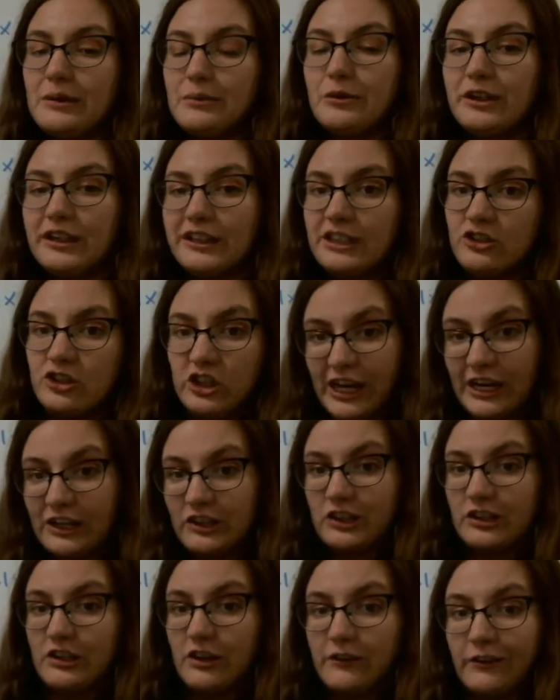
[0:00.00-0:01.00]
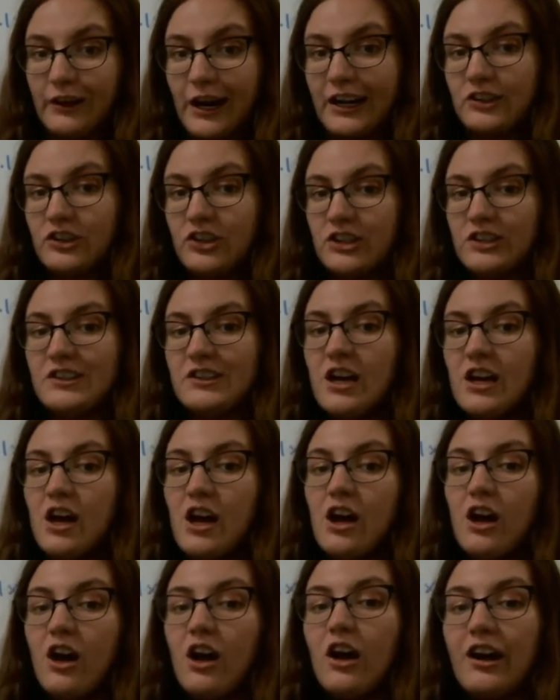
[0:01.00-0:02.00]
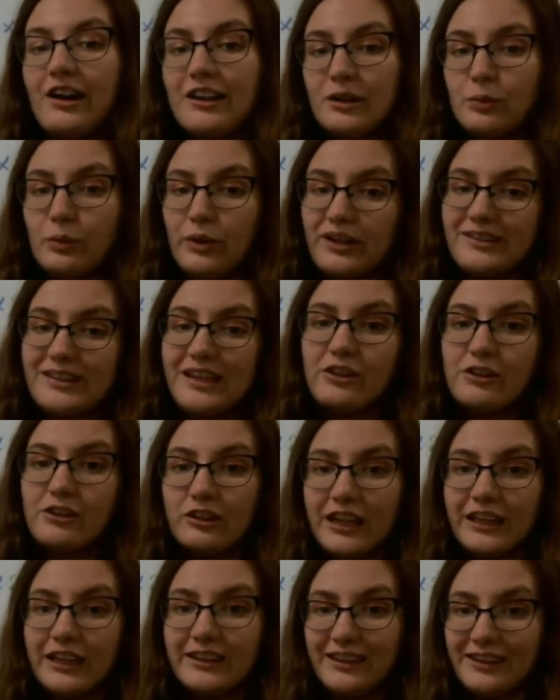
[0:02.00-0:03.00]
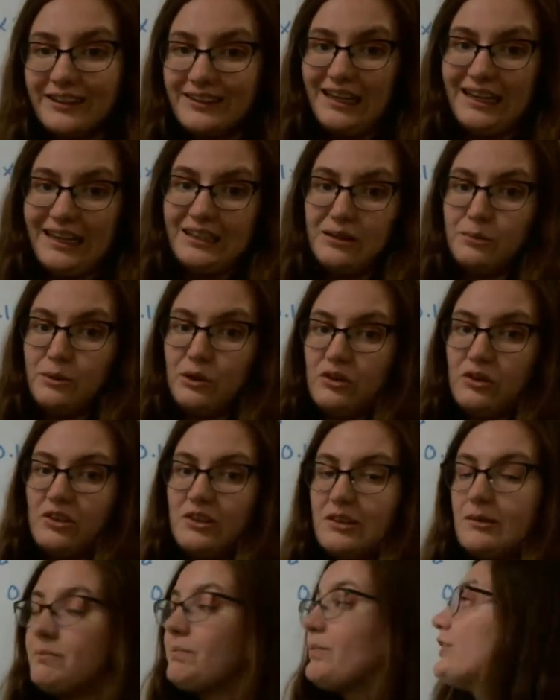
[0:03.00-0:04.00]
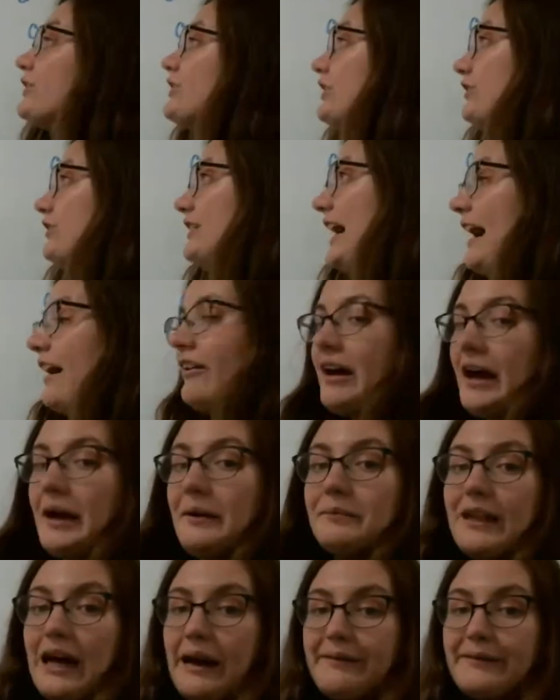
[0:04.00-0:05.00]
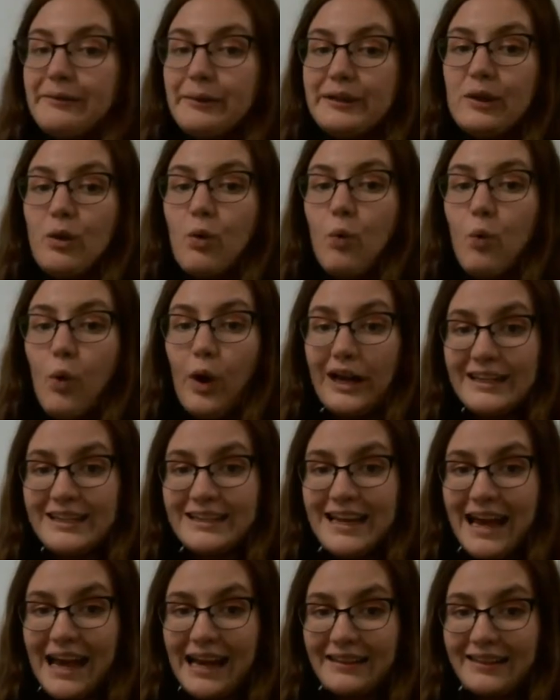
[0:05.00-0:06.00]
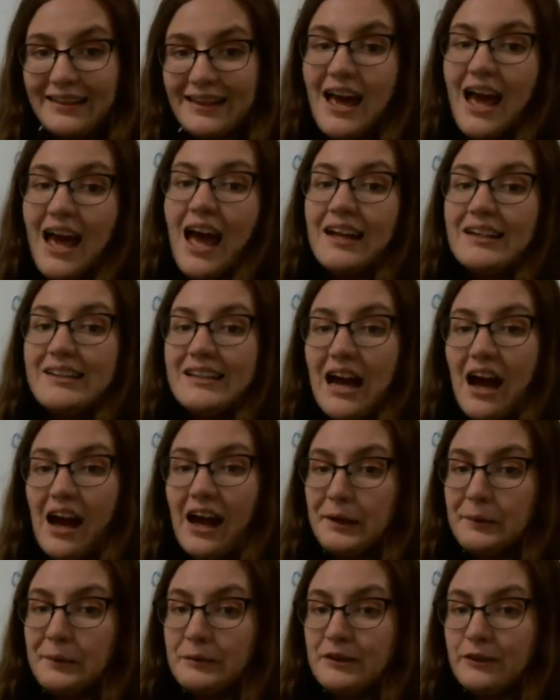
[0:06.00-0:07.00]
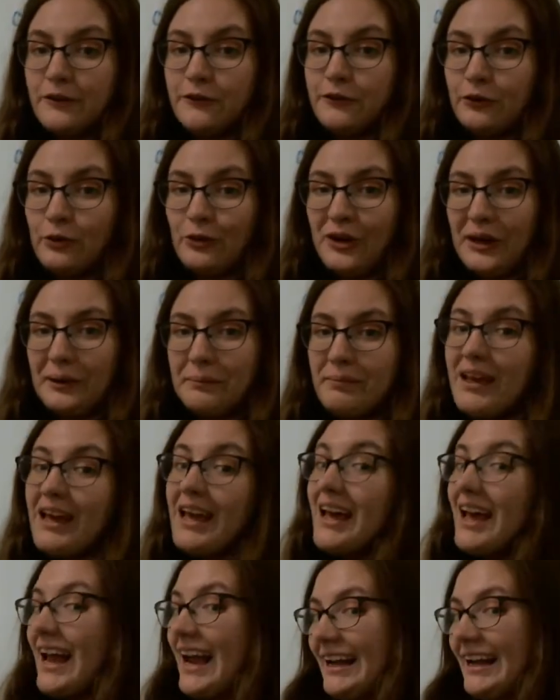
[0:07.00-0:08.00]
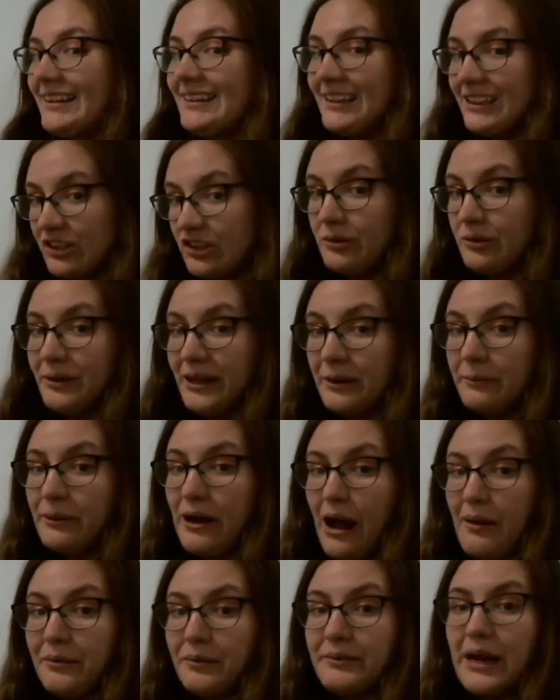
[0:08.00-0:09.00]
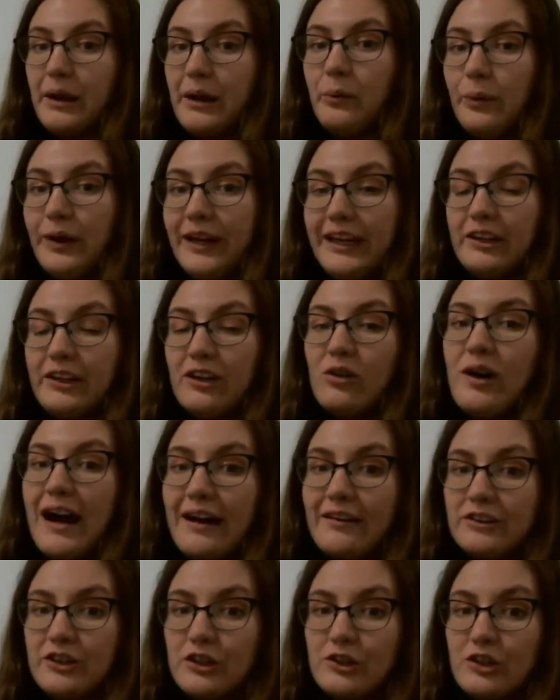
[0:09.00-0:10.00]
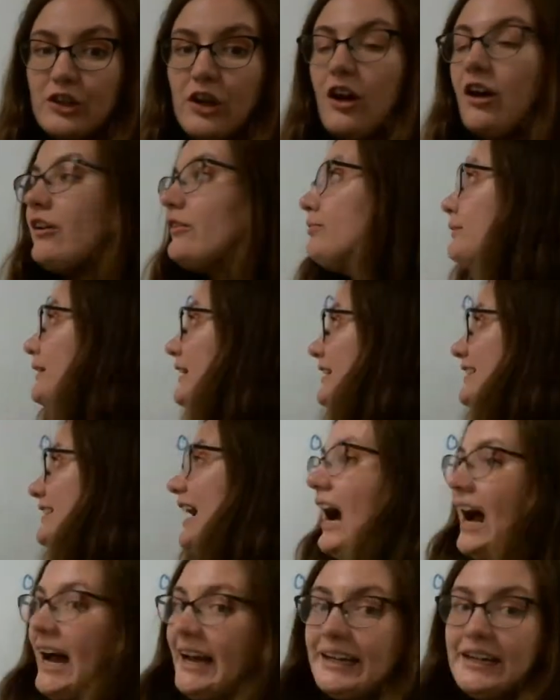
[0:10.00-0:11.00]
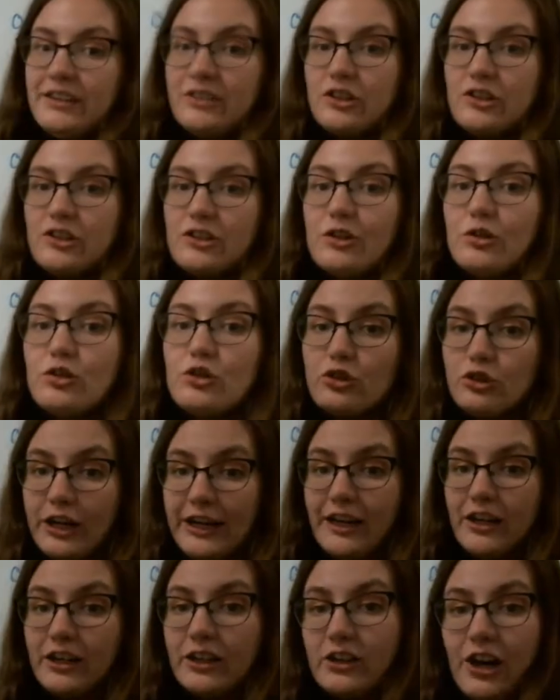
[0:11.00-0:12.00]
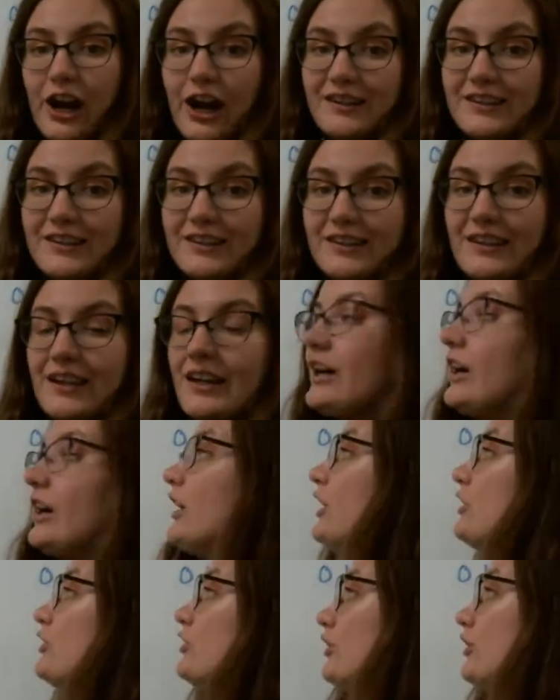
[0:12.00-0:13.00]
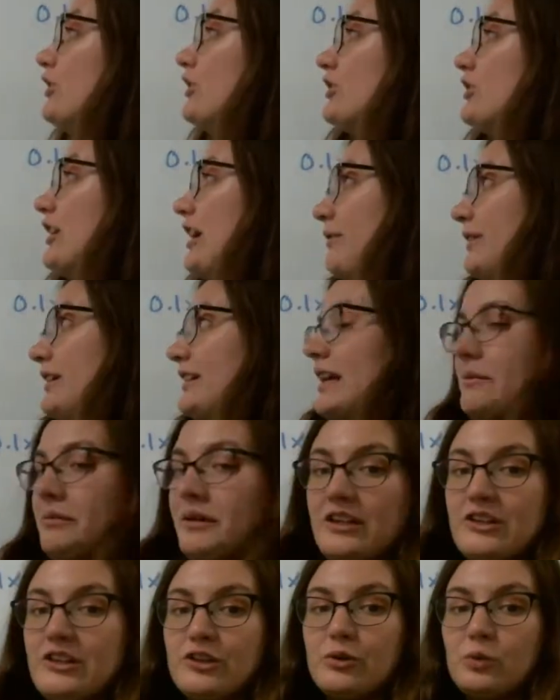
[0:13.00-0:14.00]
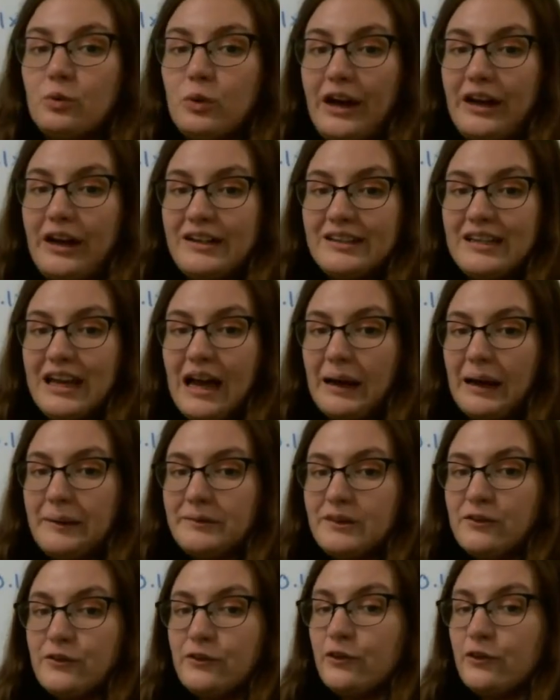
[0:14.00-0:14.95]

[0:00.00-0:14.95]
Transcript: that we're going to change into fractions are the ones that look like these decimals. So now I'm left with 1 tenth times 4. And this should be a problem that we know how to solve because I can just go straight across. So to start with, I'm going to do 1 times